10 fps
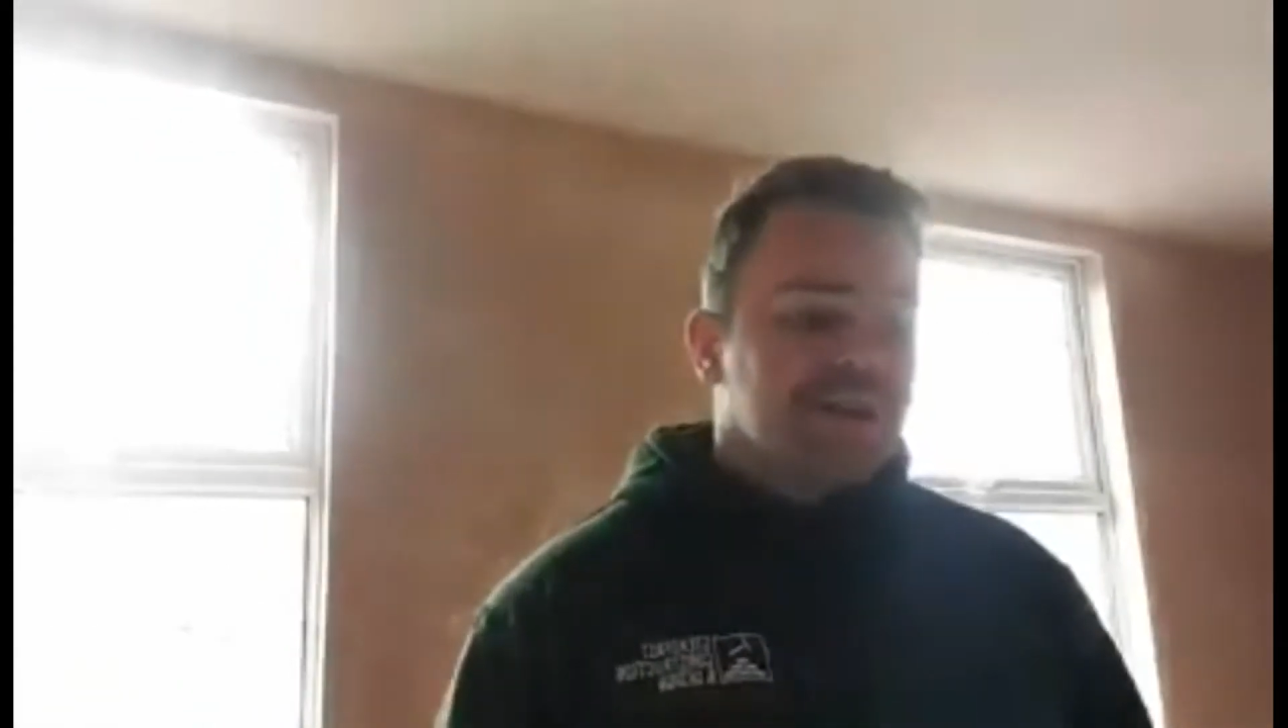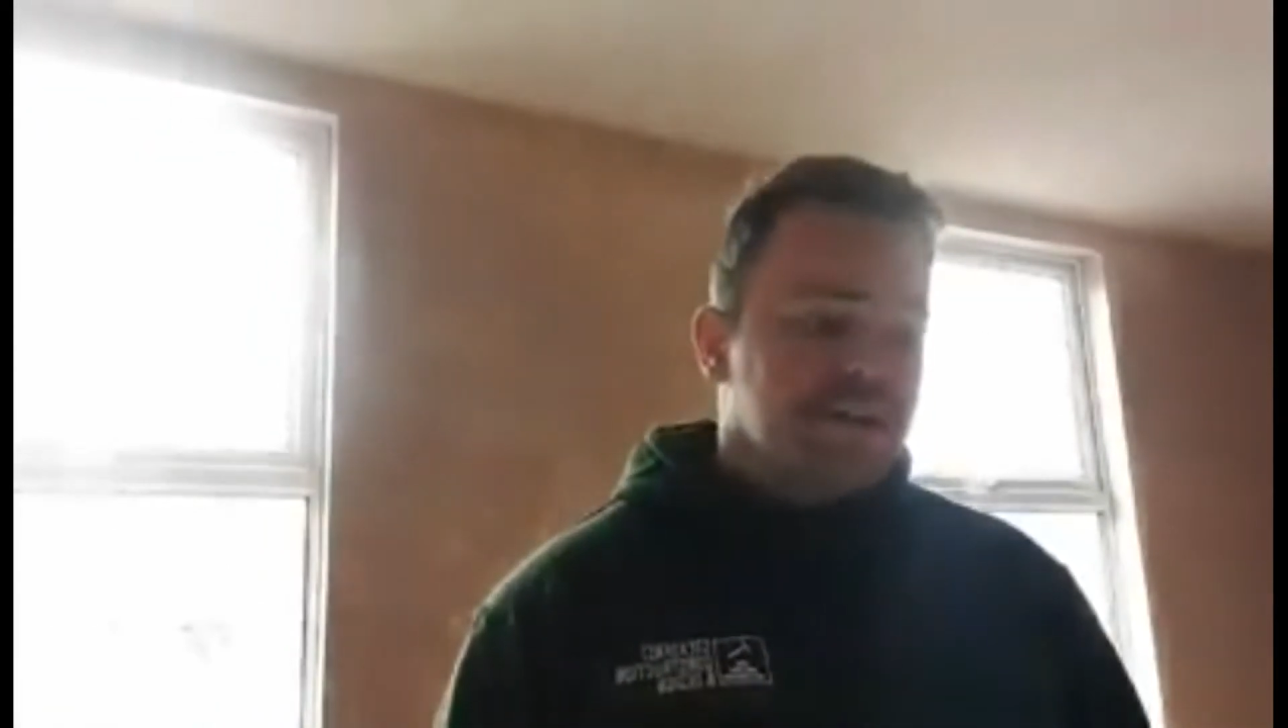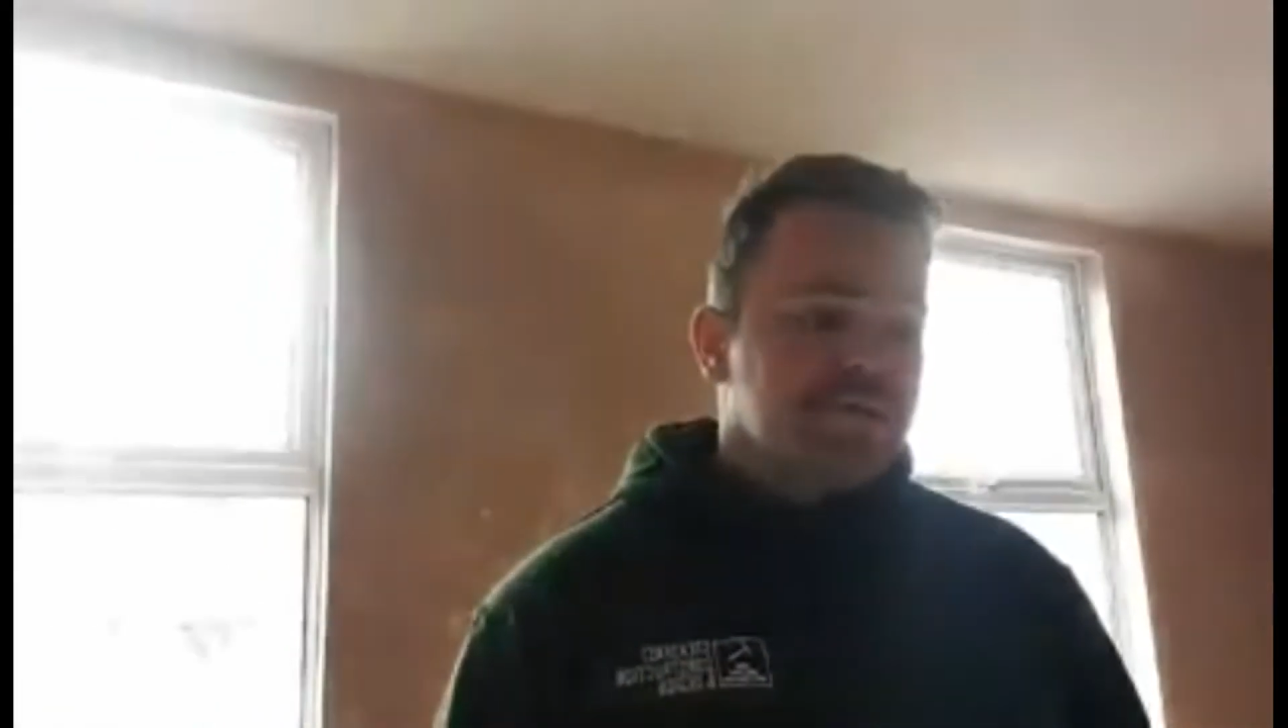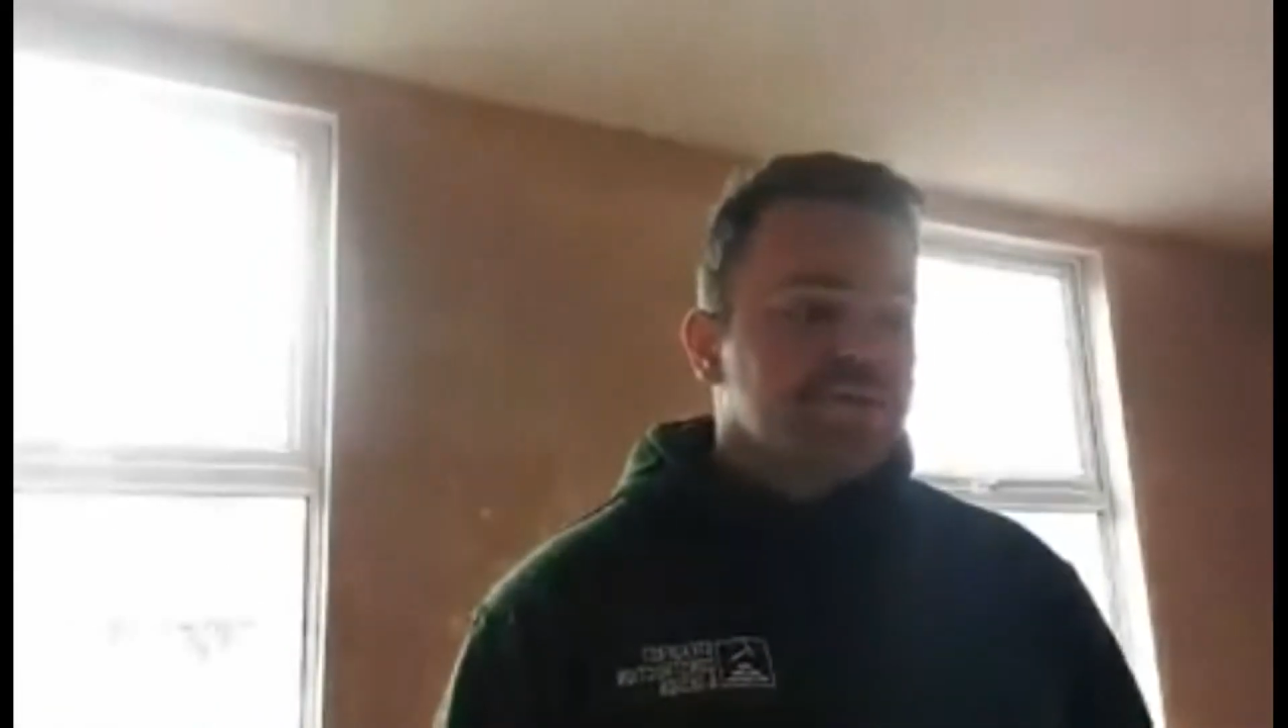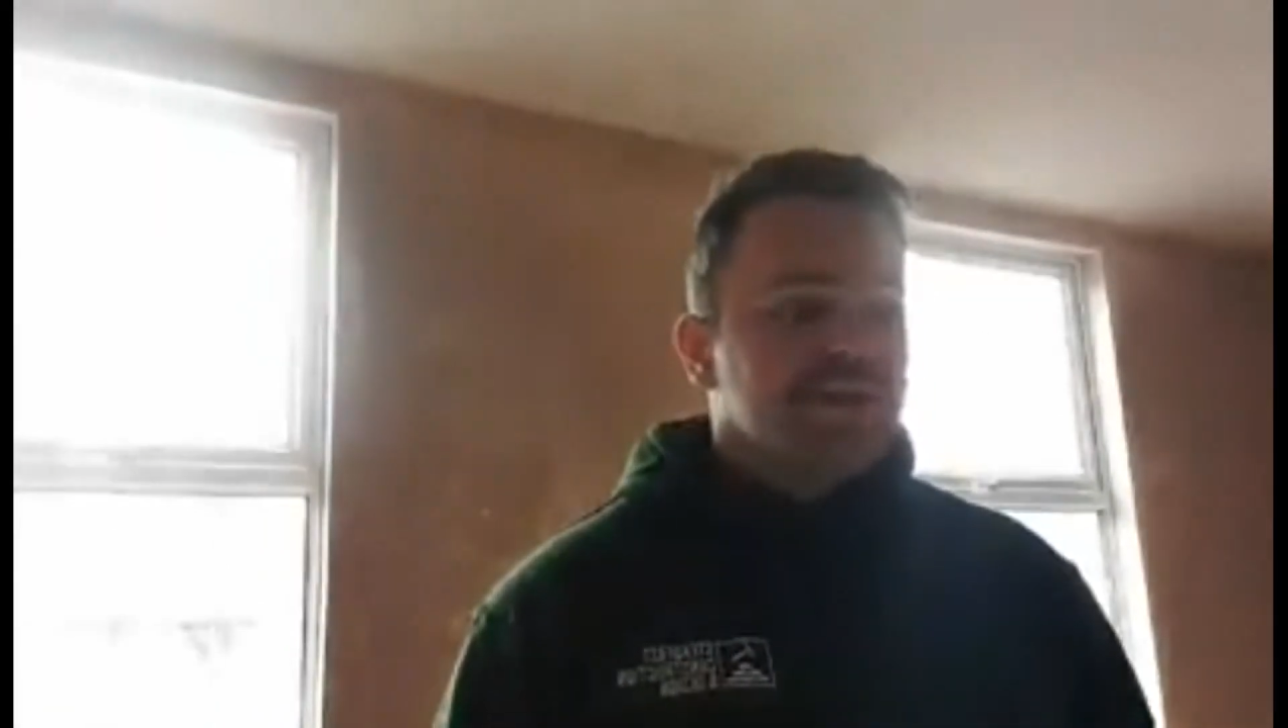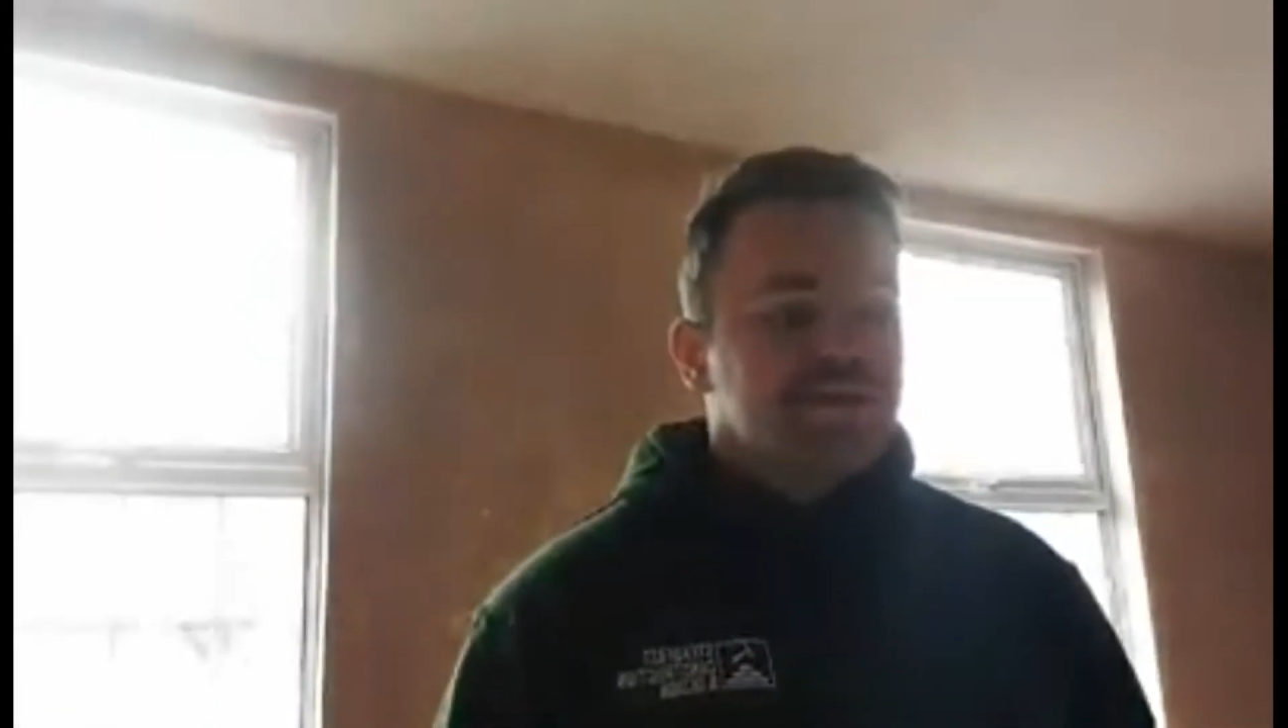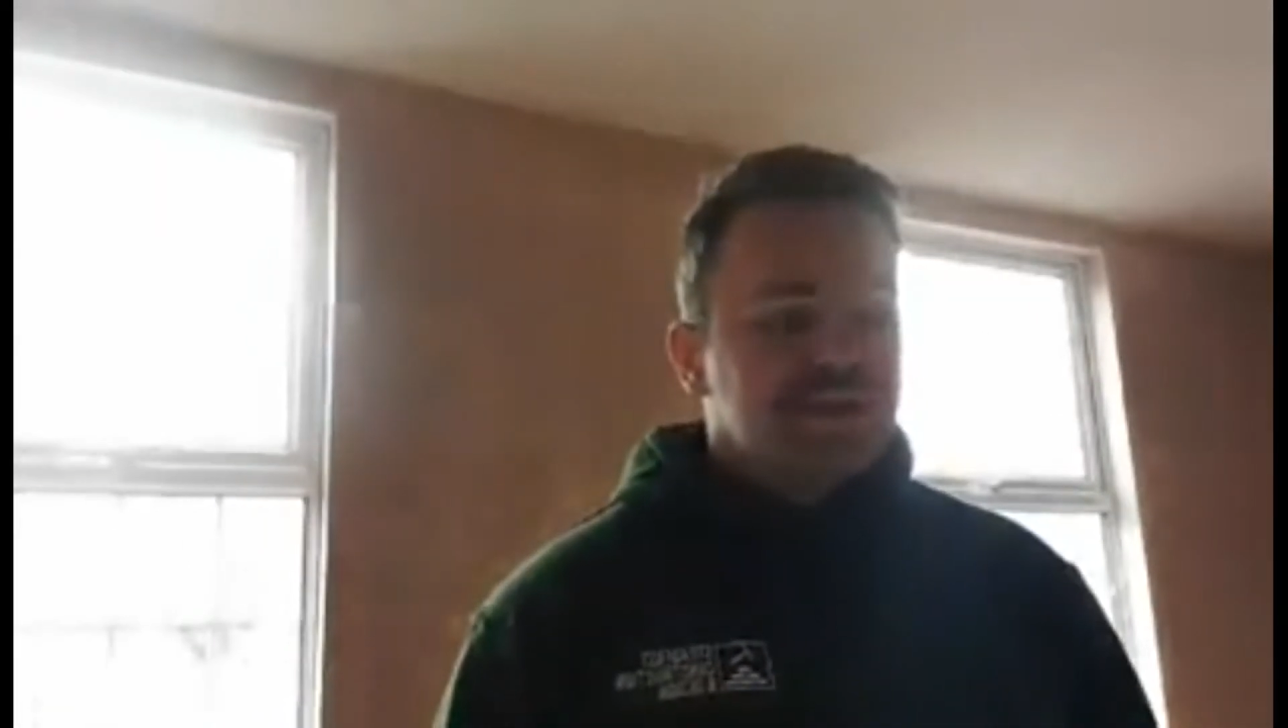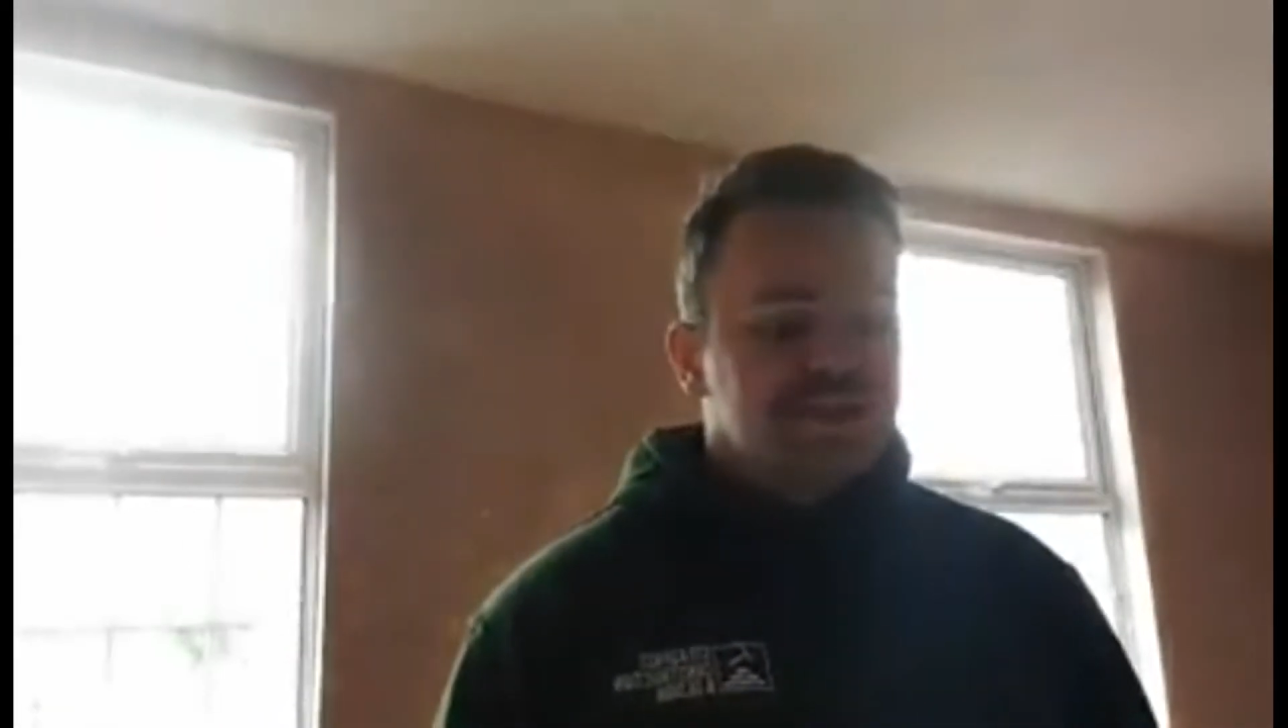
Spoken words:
With the